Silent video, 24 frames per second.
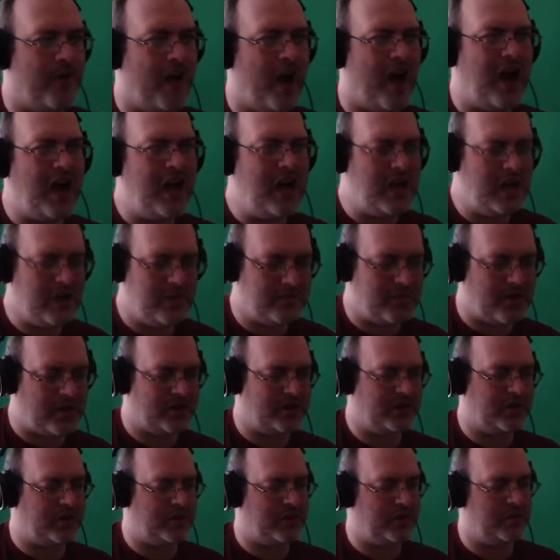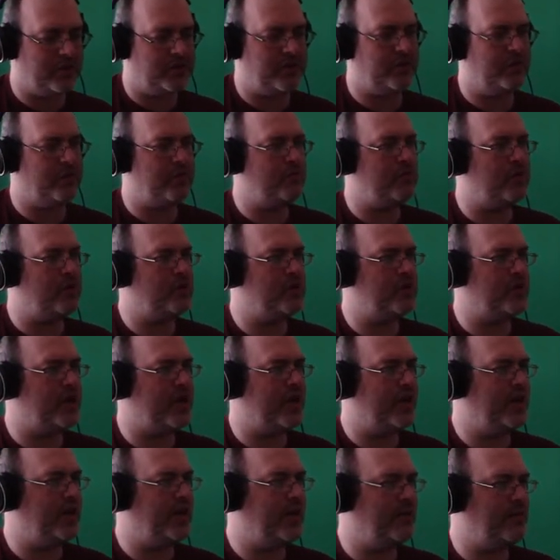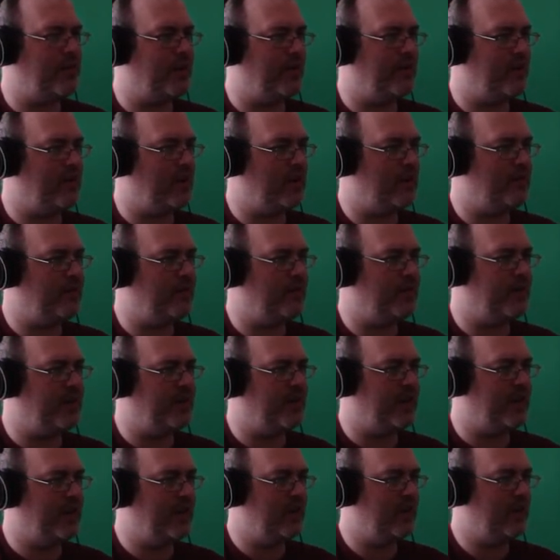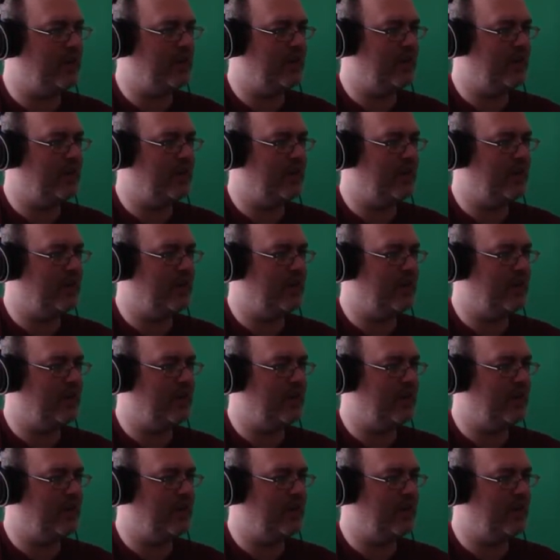Oh my god! Okay, one more try and then I'm giving up for the day.